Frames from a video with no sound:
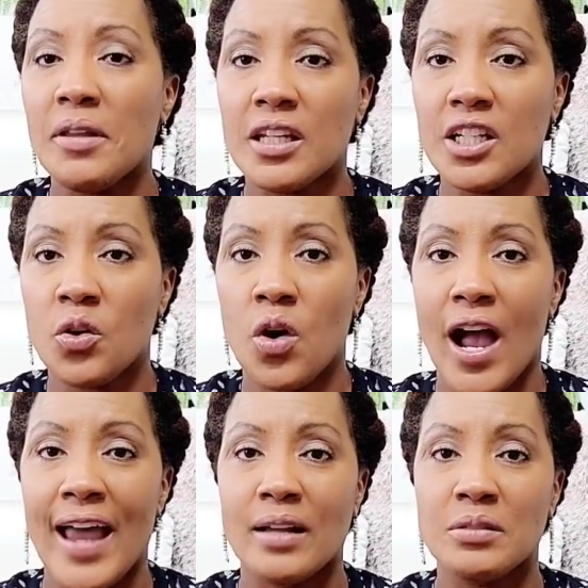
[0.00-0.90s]
of the decor
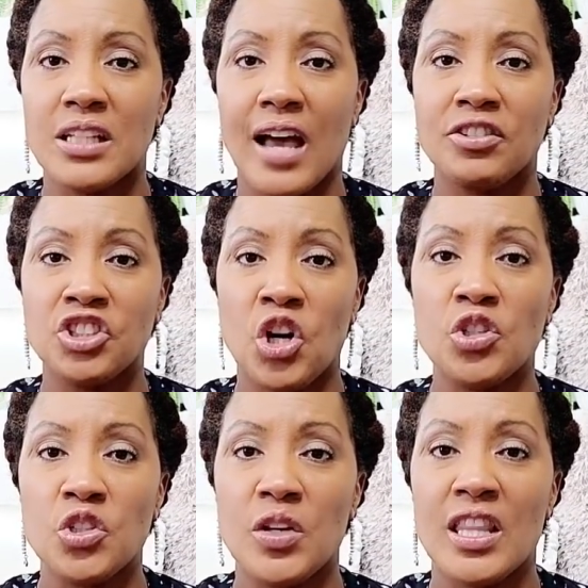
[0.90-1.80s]
items that I've
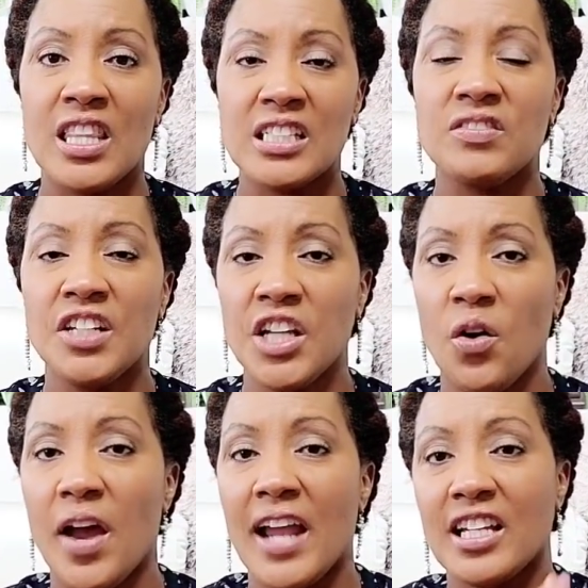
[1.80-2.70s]
shown you in this
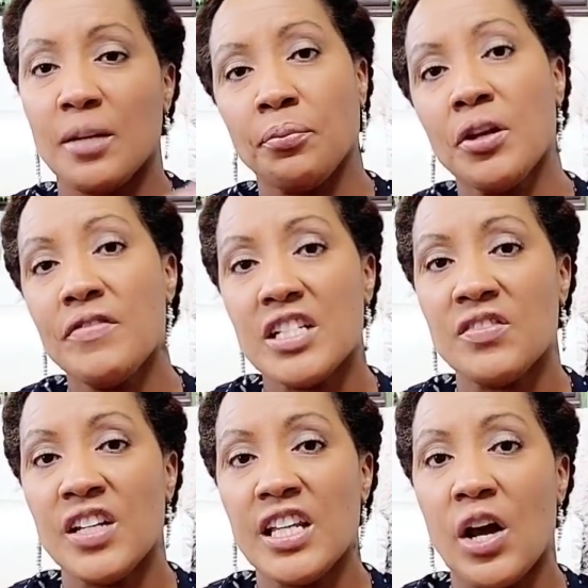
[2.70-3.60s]
video and in the previous
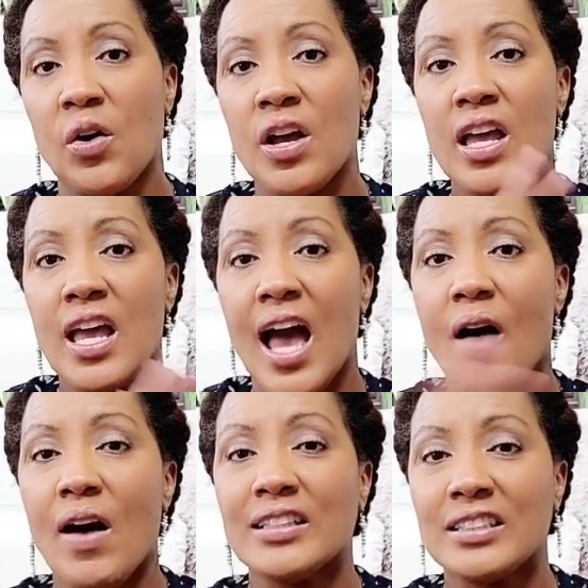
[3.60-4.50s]
video,
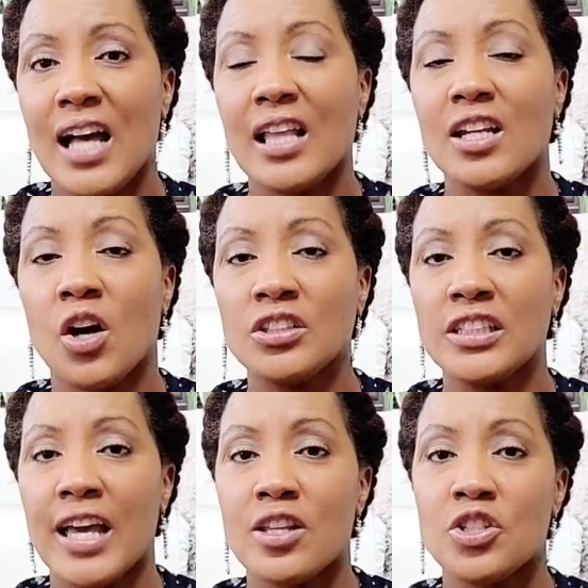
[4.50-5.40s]
how I style it all
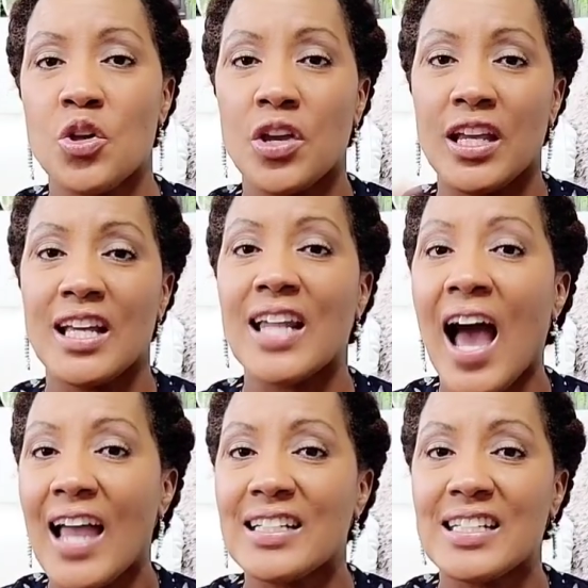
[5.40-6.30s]
together so you can get
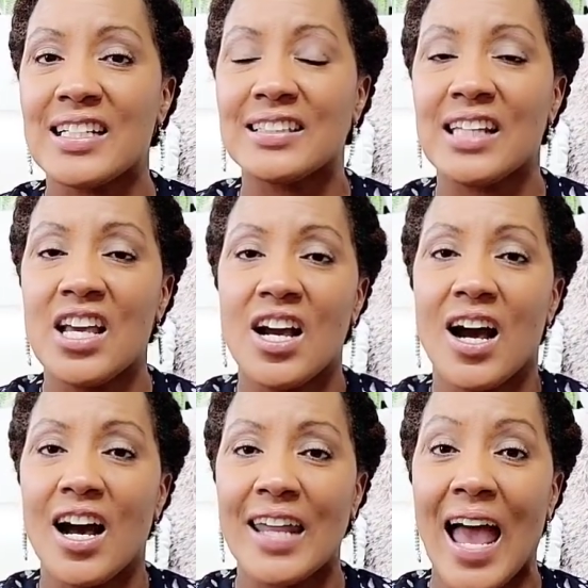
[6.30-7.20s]
ideas
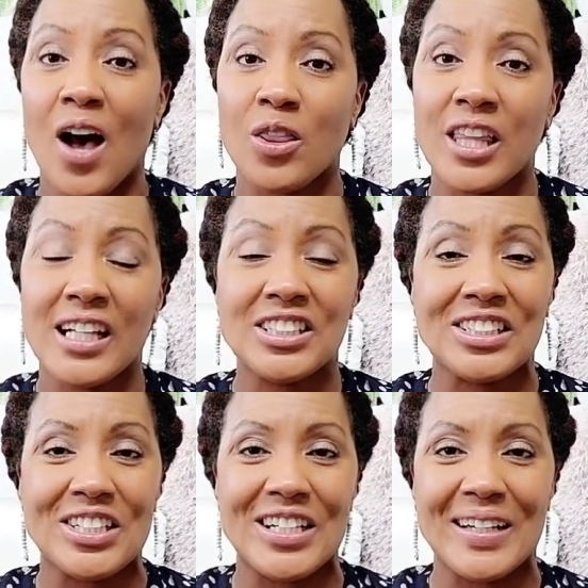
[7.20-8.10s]
on how things
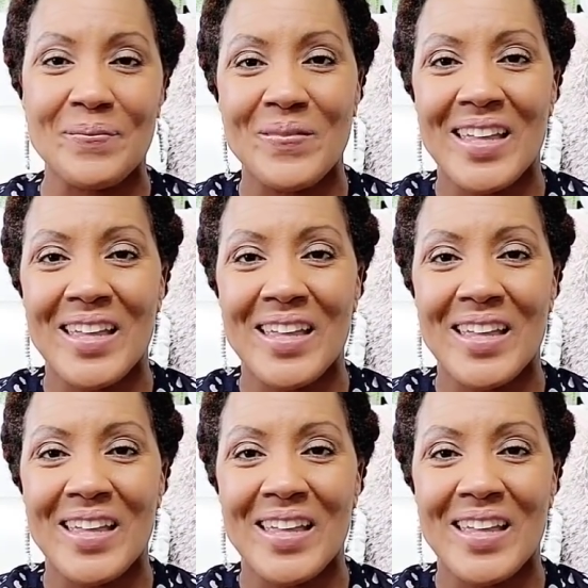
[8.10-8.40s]
look.